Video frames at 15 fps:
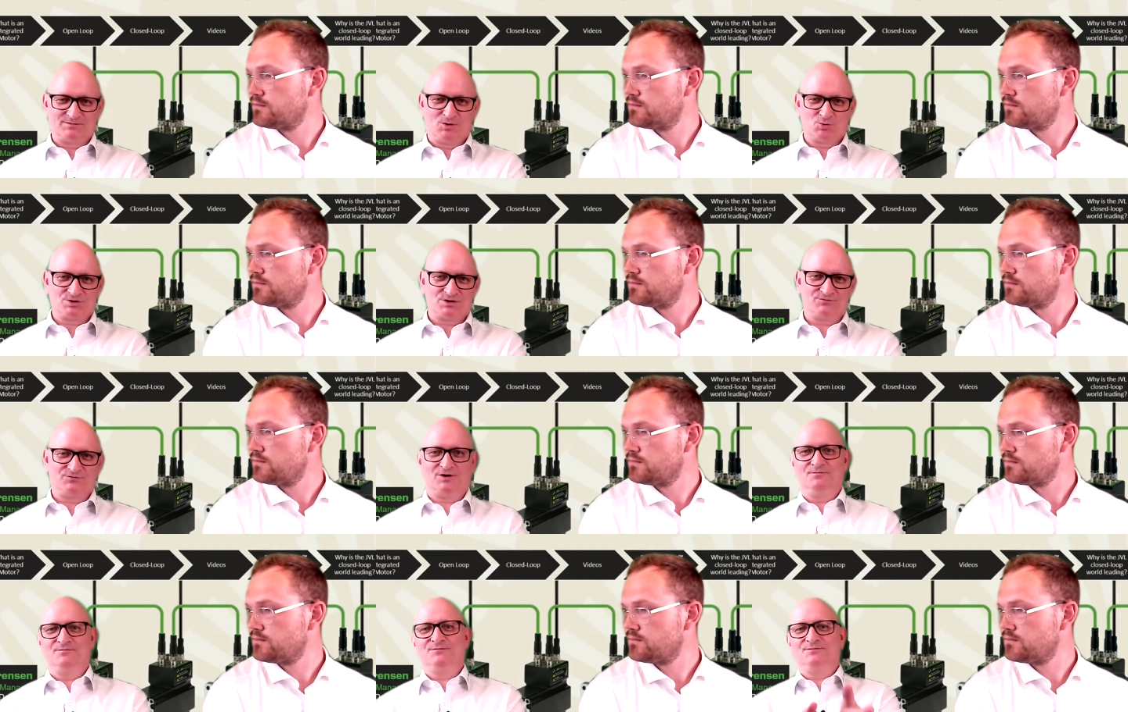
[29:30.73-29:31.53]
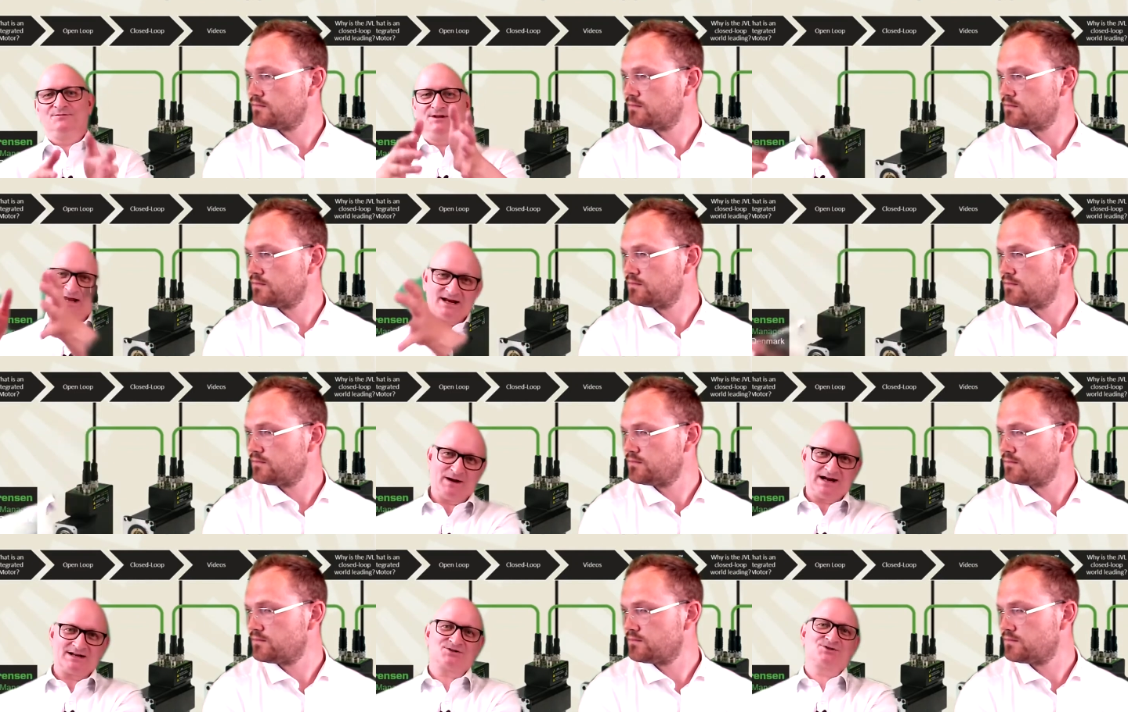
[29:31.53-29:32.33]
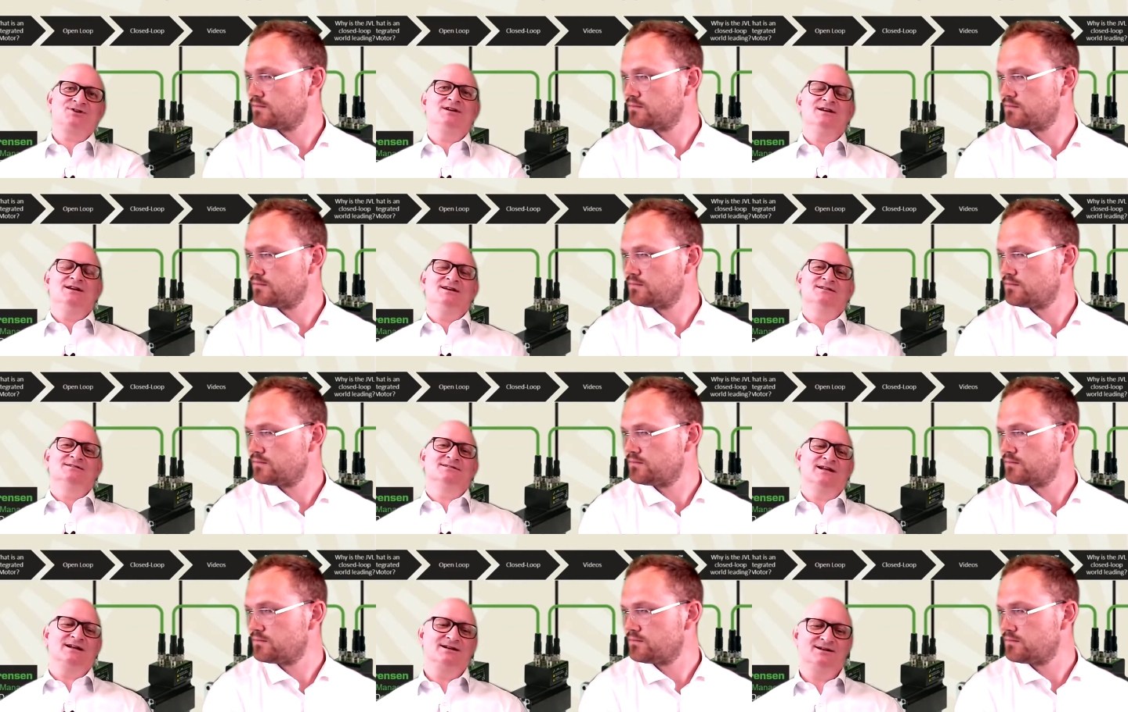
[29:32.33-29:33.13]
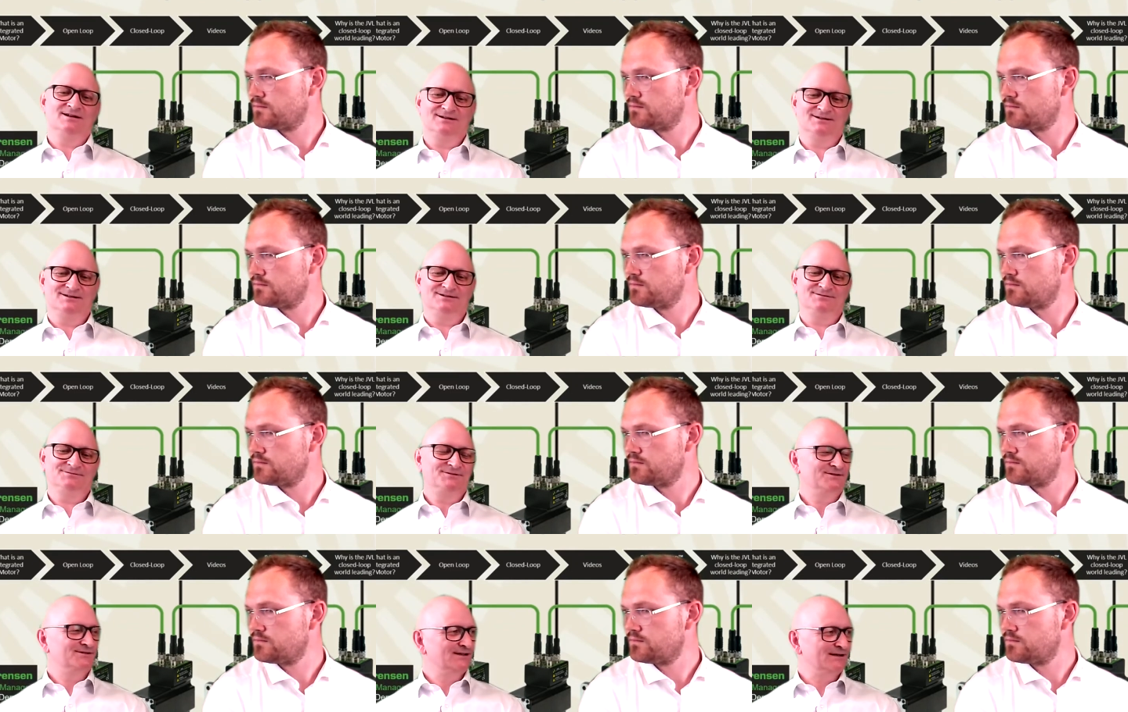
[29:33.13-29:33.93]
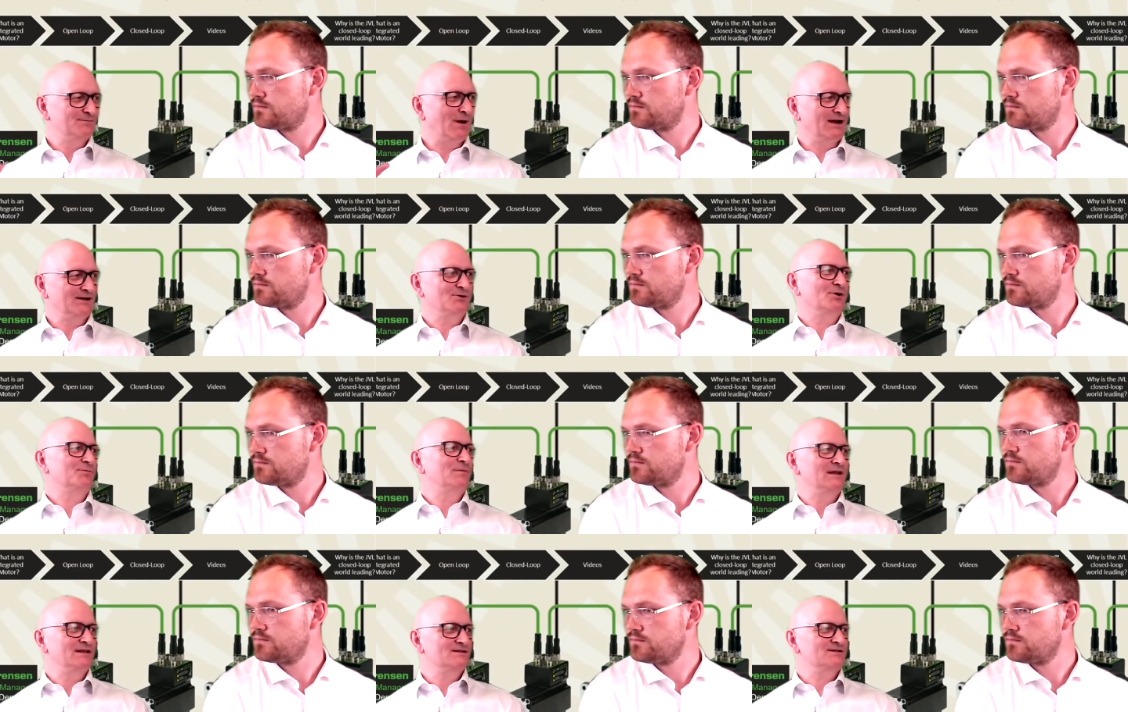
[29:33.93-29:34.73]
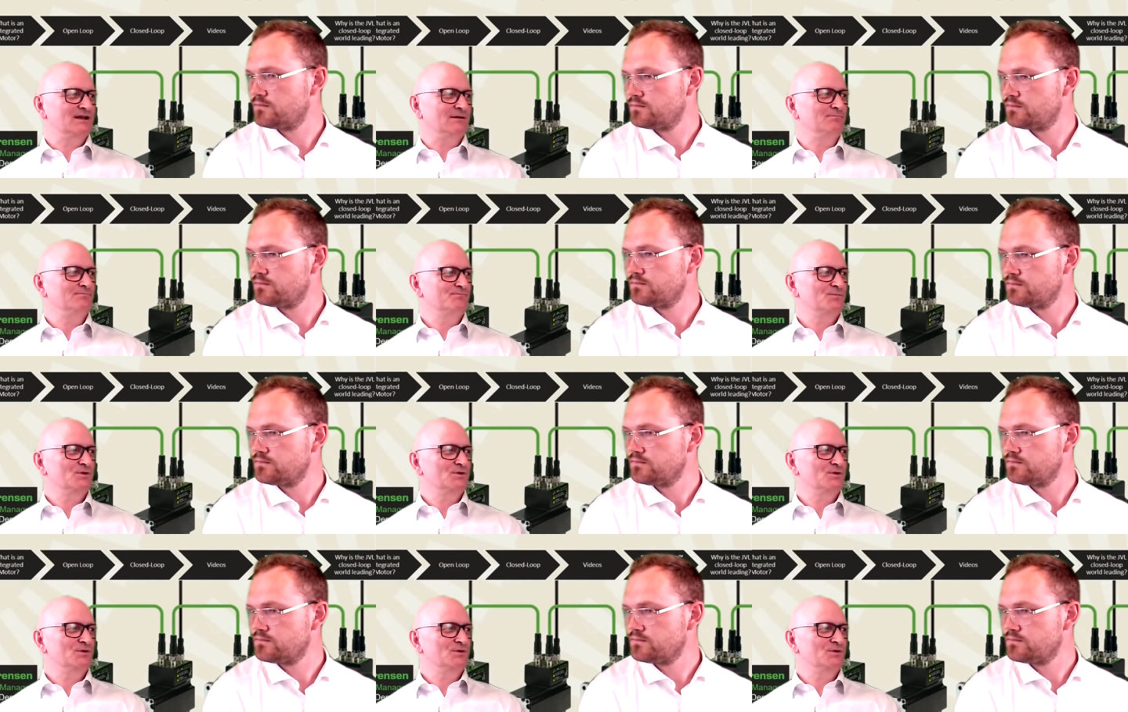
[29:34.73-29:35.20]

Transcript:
Speaker 1: a motor from the next batch, then uh, it might not be the same.